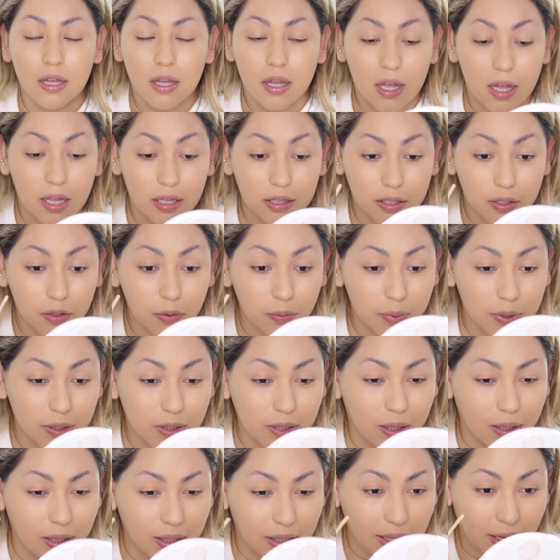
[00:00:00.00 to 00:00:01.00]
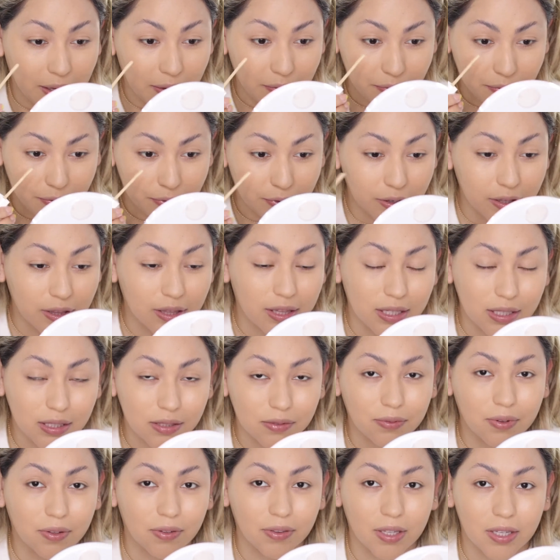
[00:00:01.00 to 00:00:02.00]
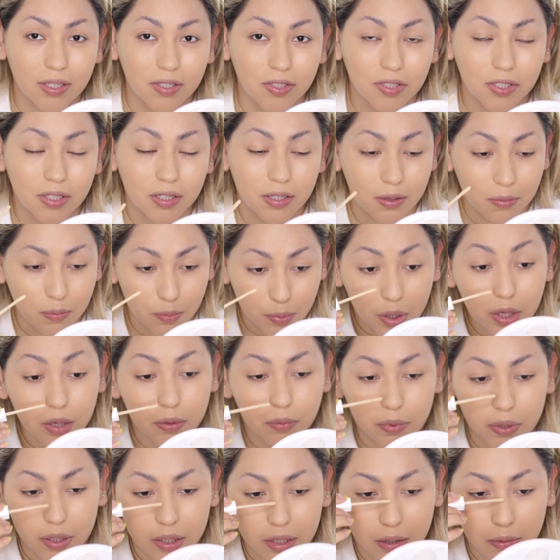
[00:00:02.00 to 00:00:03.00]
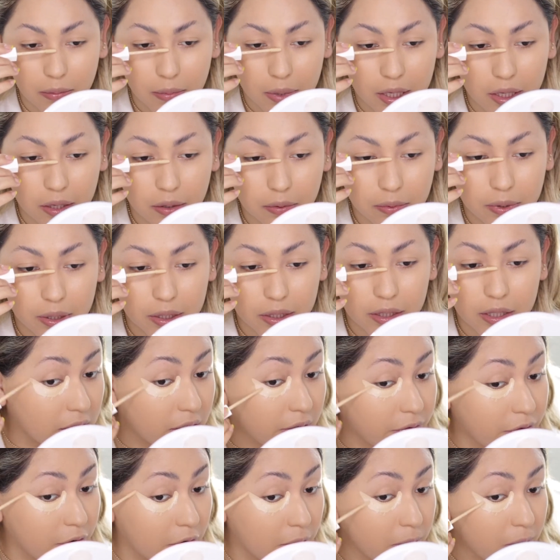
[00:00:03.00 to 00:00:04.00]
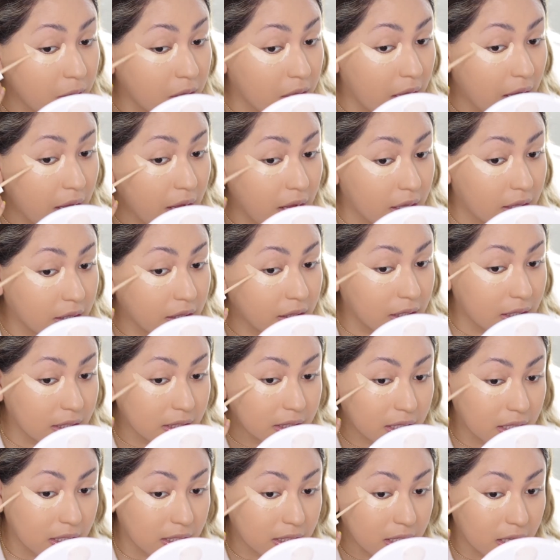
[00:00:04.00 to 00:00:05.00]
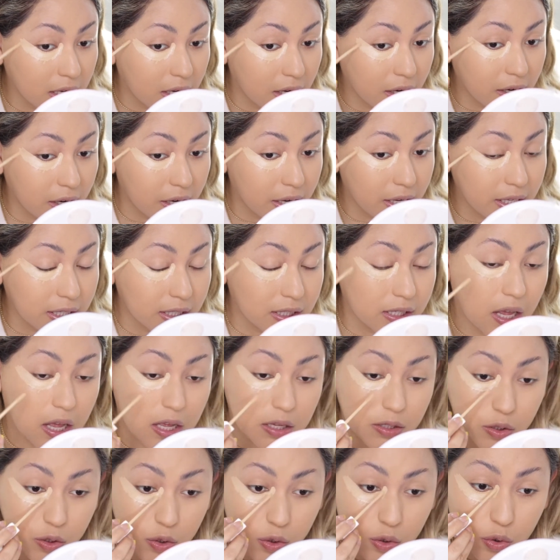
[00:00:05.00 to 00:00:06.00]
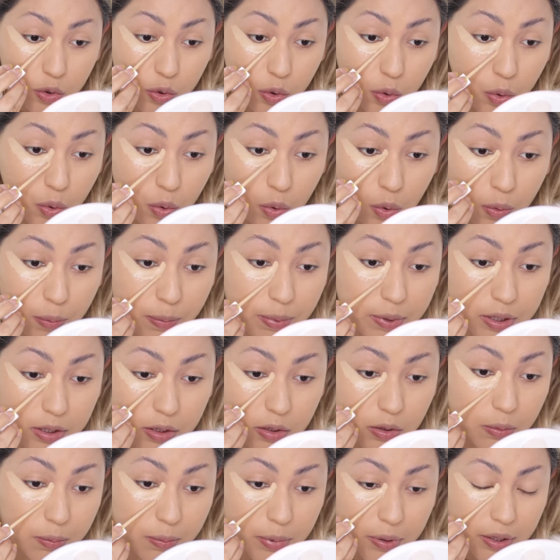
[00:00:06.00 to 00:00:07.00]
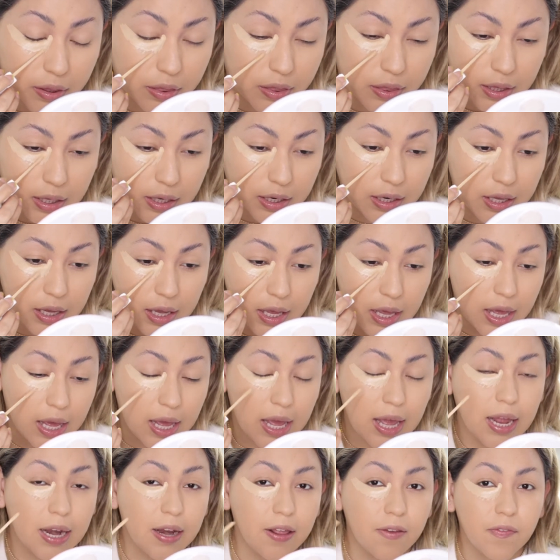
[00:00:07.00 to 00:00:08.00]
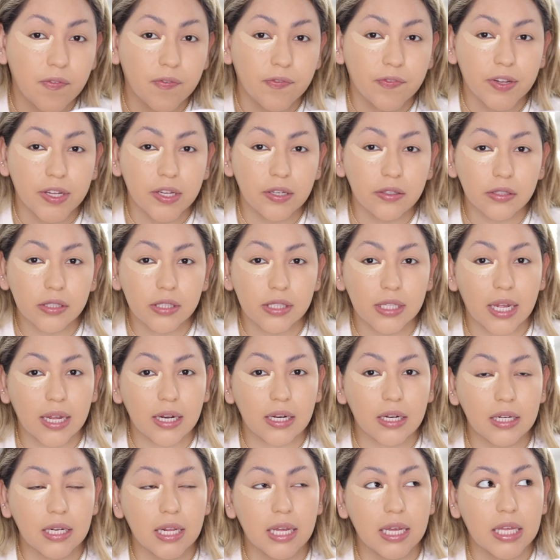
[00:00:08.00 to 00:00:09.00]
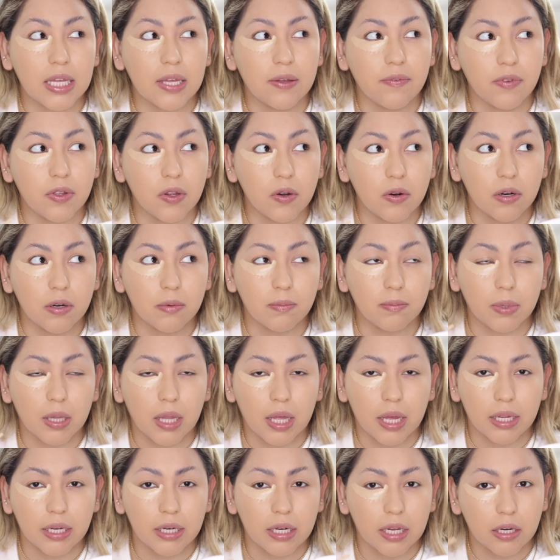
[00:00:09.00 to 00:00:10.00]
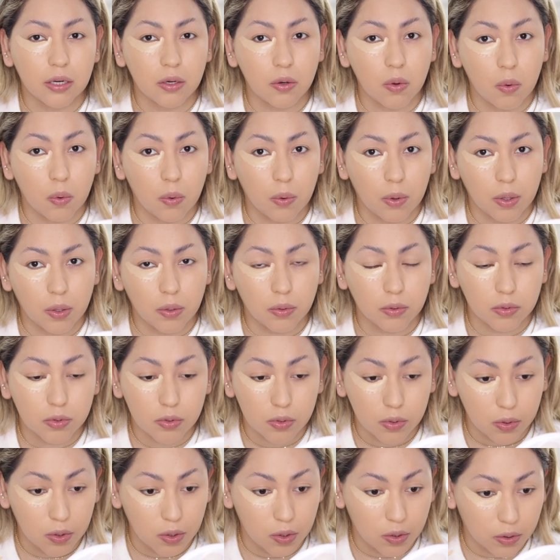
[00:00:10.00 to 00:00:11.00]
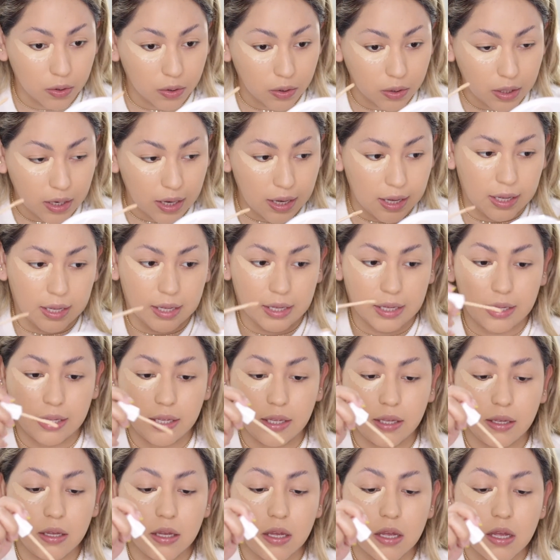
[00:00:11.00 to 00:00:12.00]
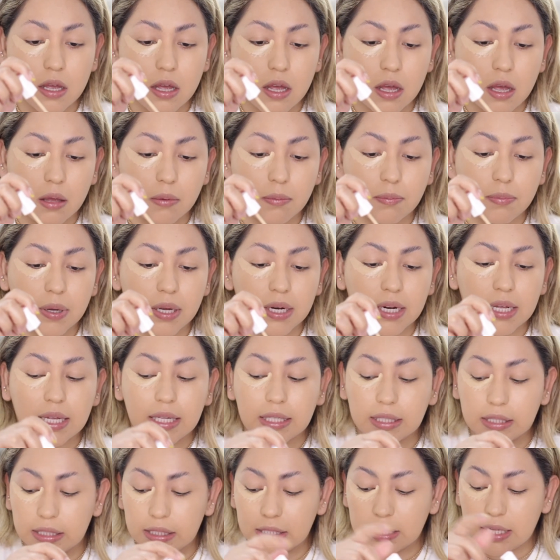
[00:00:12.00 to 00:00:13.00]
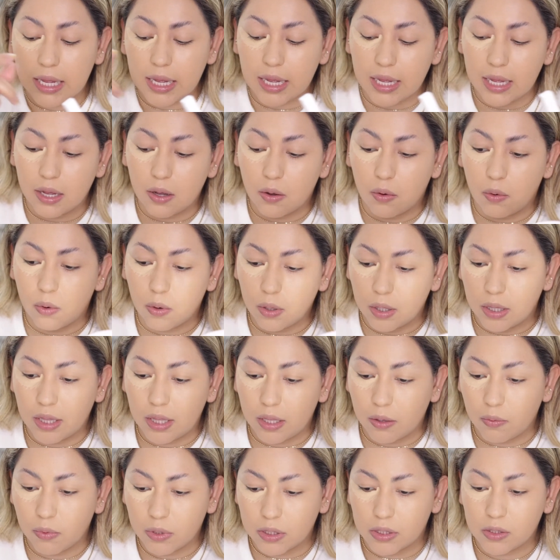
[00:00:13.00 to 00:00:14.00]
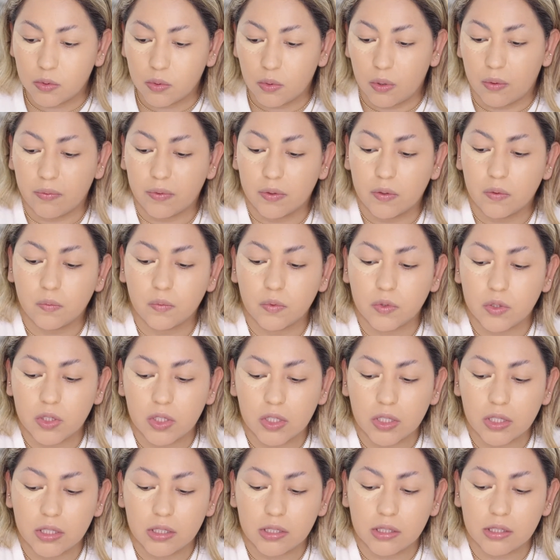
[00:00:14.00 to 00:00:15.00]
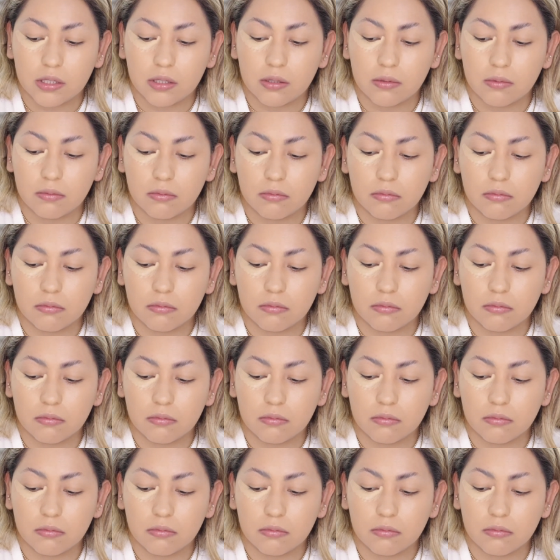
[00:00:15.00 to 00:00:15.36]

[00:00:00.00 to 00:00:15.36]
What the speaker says: a little bit too light for this foundation, but we're gonna make it work. The formula on this concealer is super thin, and it feels kind of like if you're applying an oil to your eye, but it's not oily whatsoever, which is